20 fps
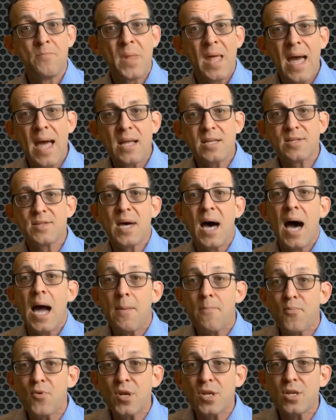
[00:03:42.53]
As the
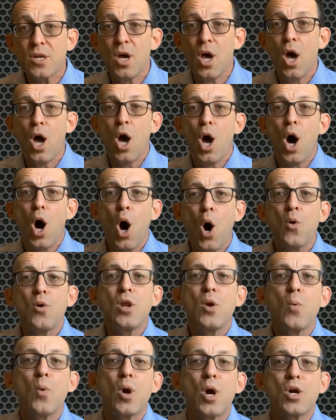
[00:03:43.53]
hybrid
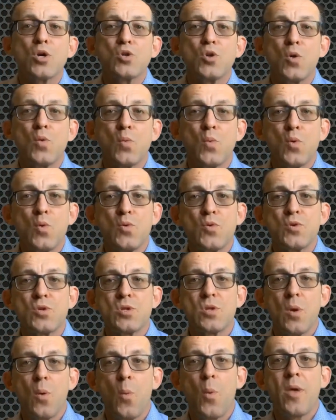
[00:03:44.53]
only works on
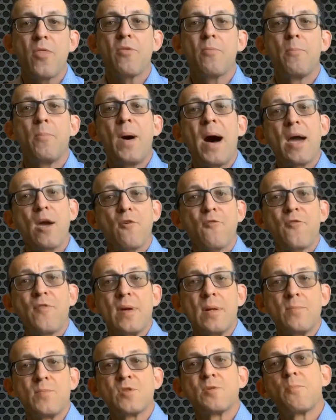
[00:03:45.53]
wounds with
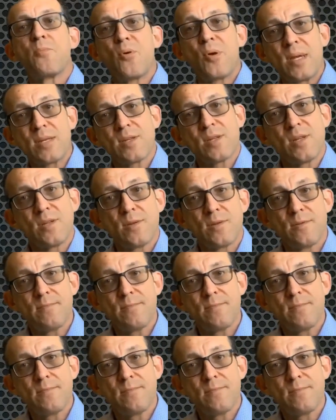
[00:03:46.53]
biofilms present.